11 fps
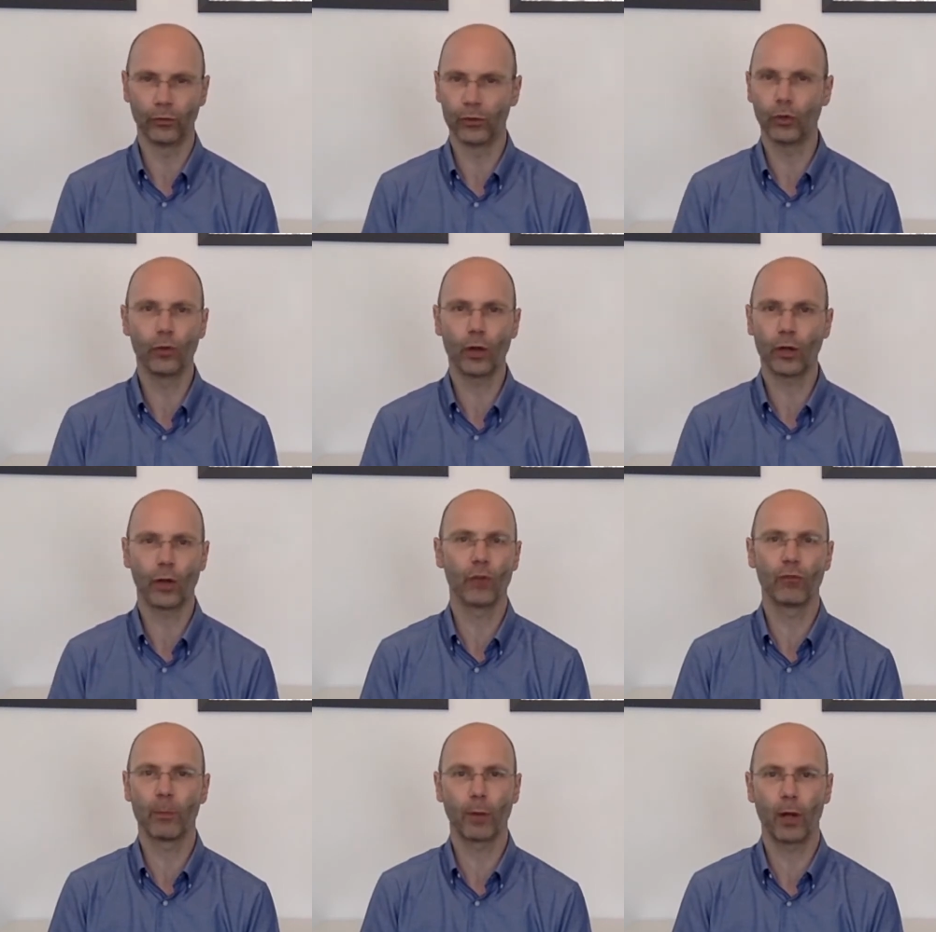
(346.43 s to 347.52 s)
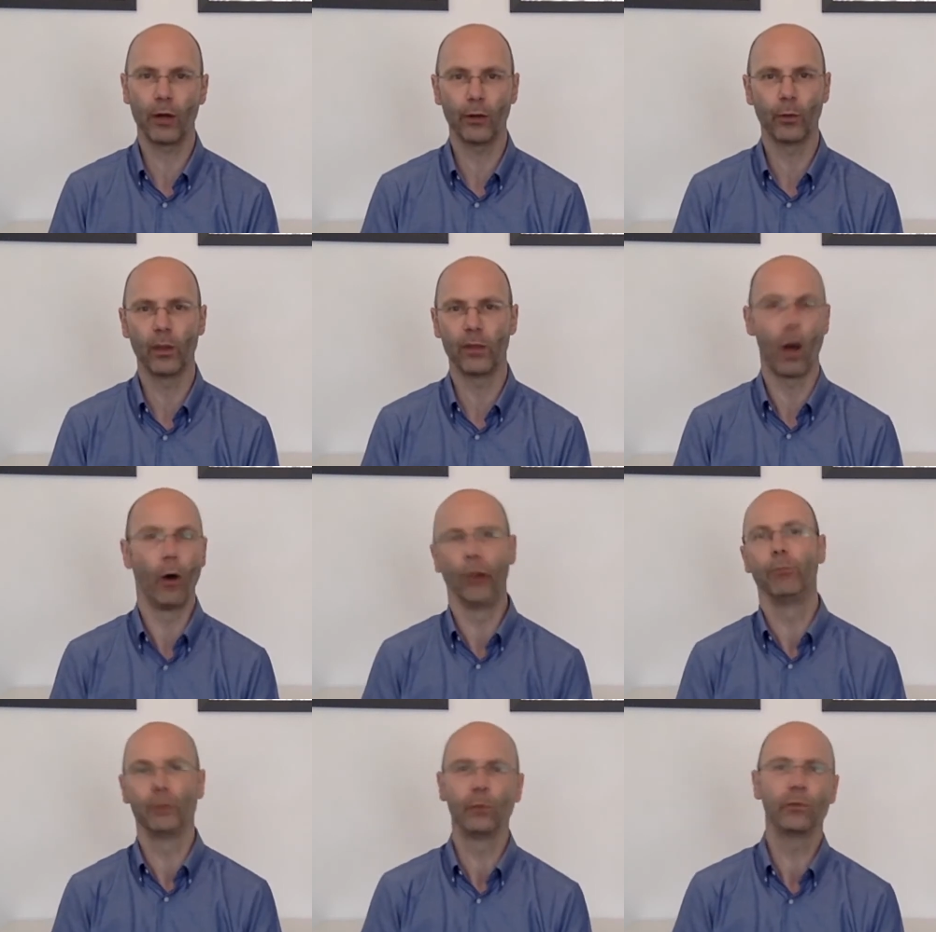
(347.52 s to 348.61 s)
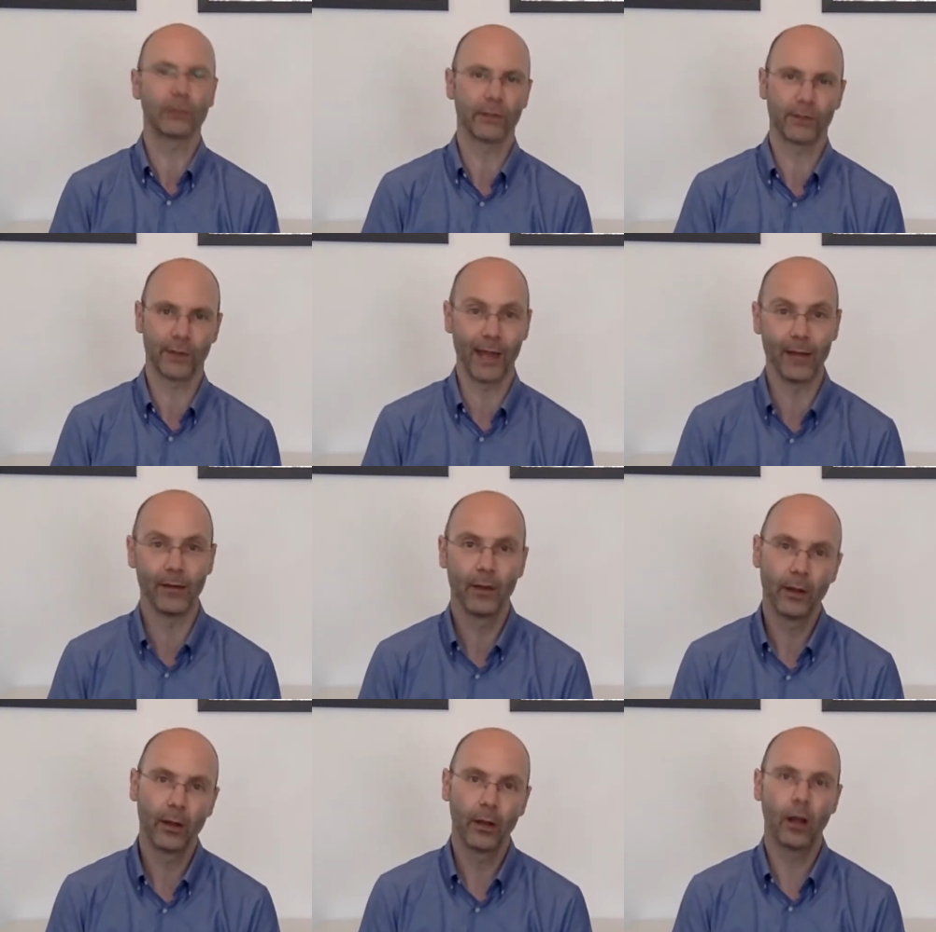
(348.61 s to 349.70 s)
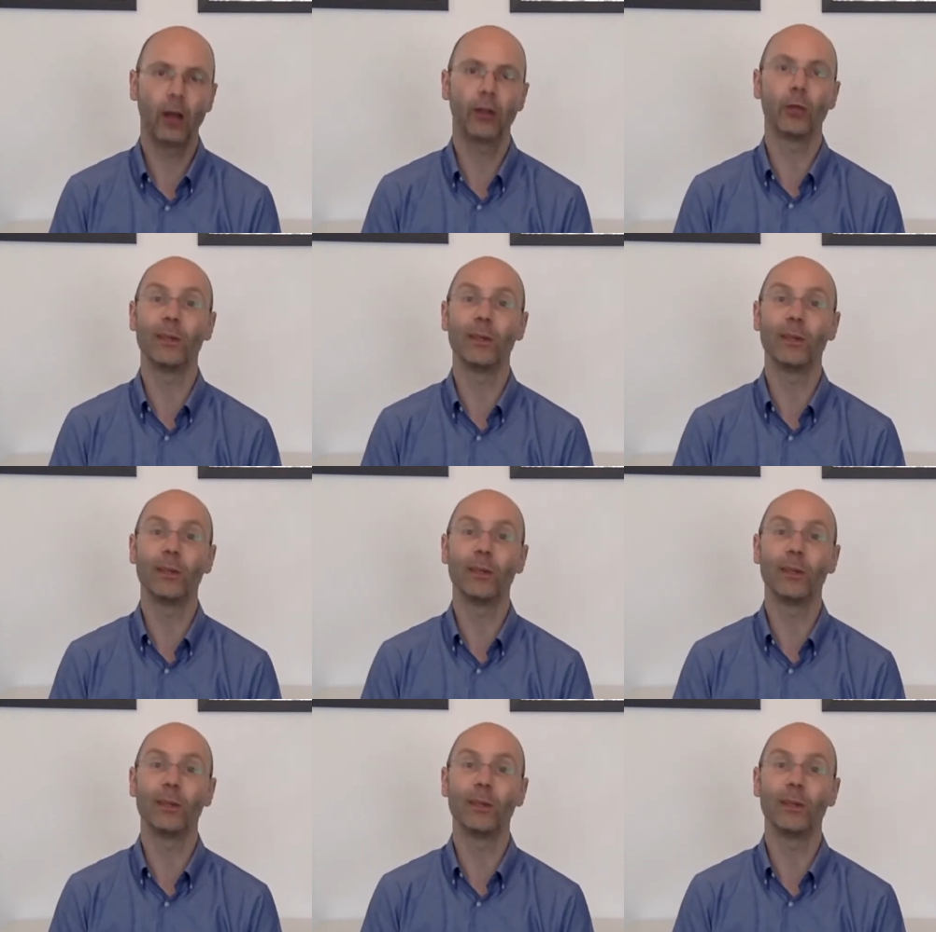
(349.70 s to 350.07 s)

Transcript: You're not going to reply with, I'm useless then, are you?